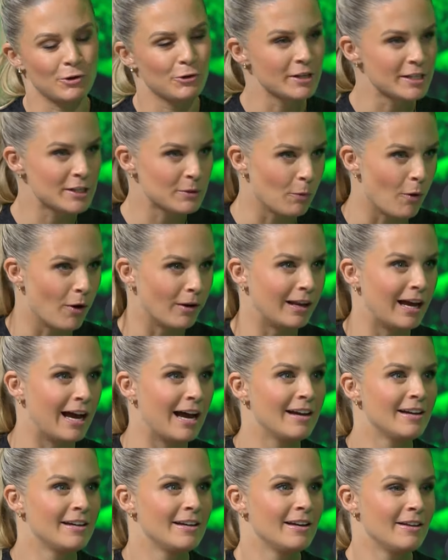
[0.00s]
Chris
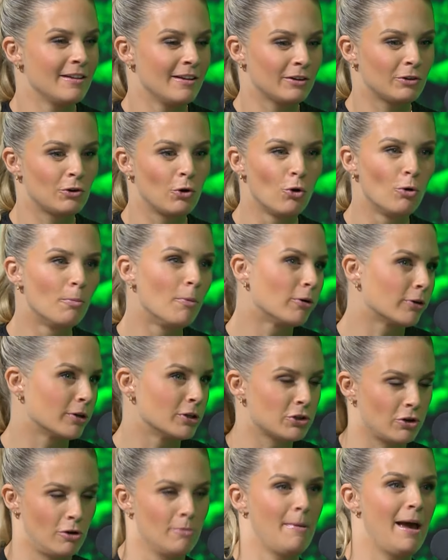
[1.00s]
Waller, Coolmore
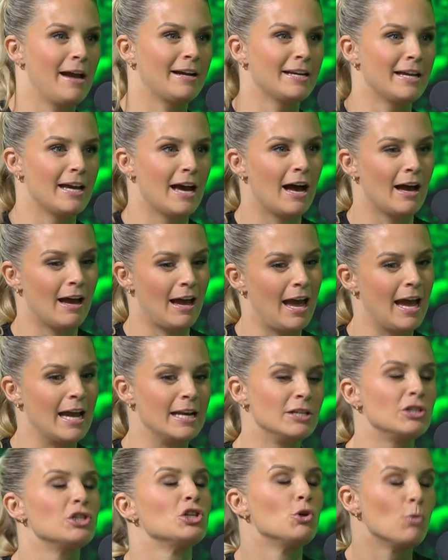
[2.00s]
and Tom Magnier,
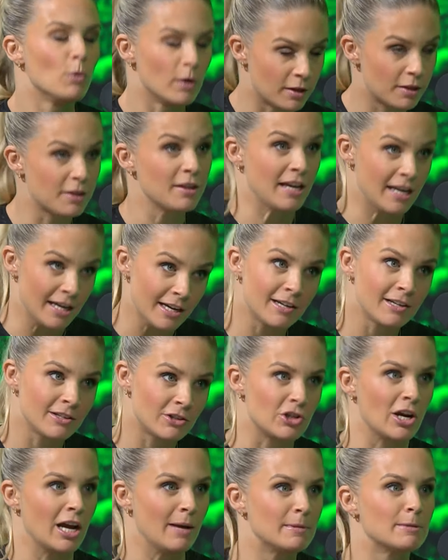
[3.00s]
and you would think
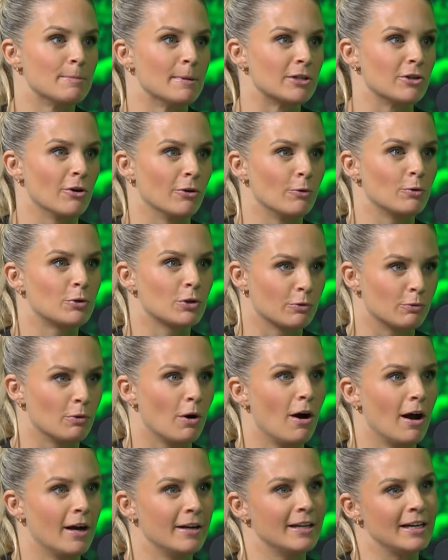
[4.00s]
James McDonald to
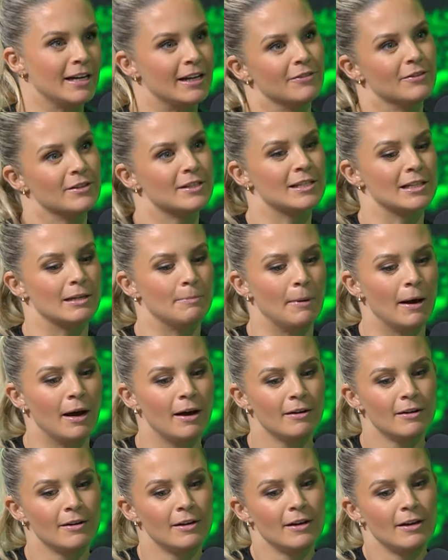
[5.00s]
ride in the
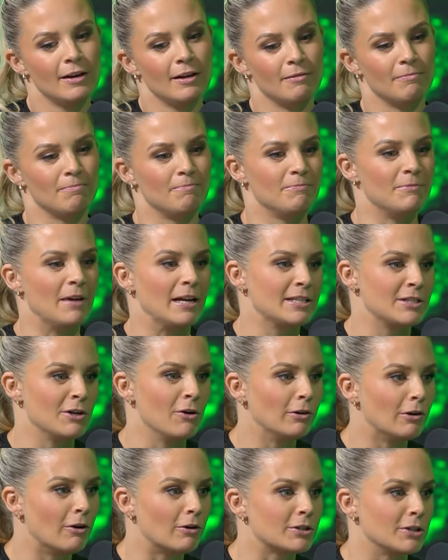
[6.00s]
slipper. That's
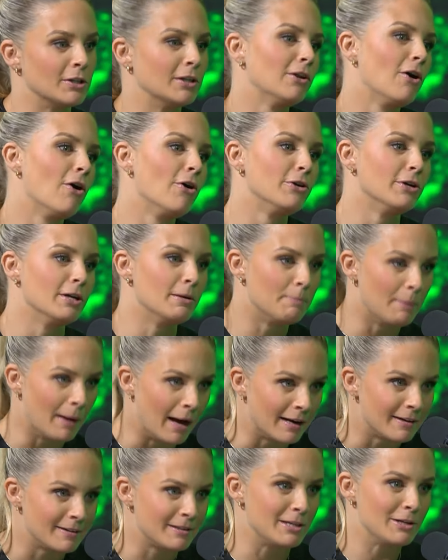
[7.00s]
not locked and loaded,
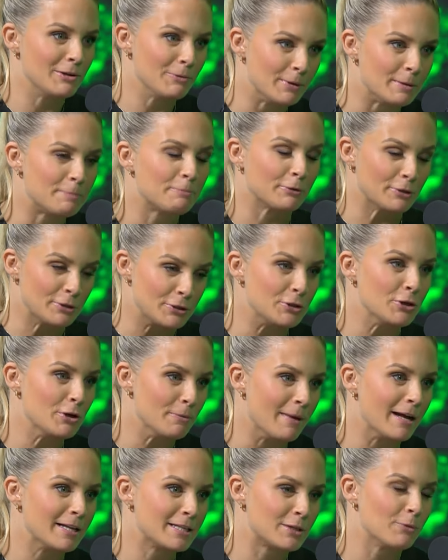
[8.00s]
but you would
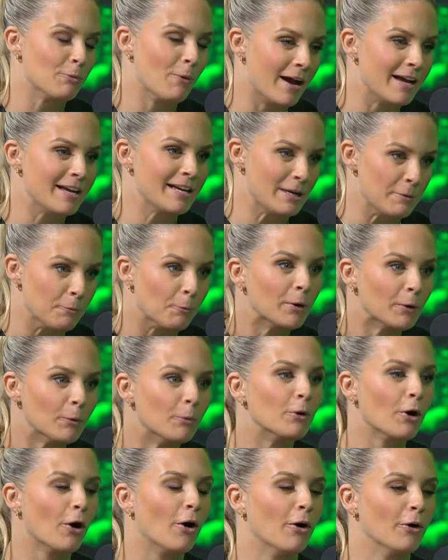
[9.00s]
presume that's the way it will
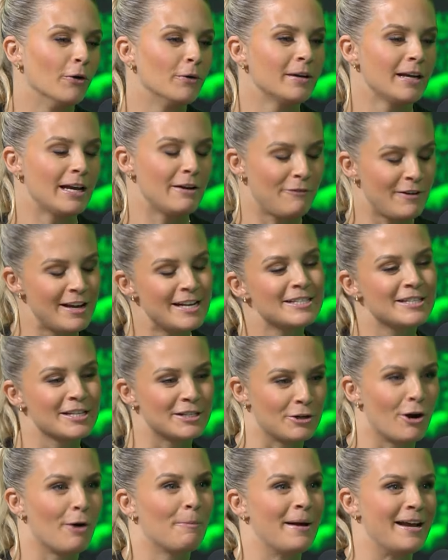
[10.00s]
go. If he's the
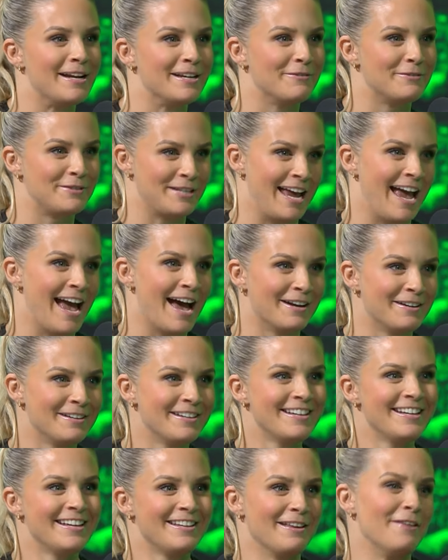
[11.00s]
top end of town,
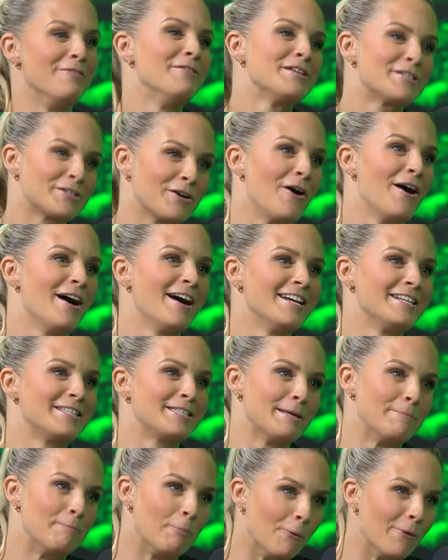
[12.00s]
then this guy is
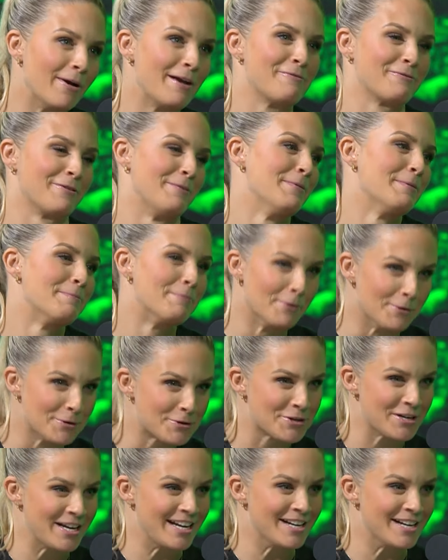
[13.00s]
the boy from the bush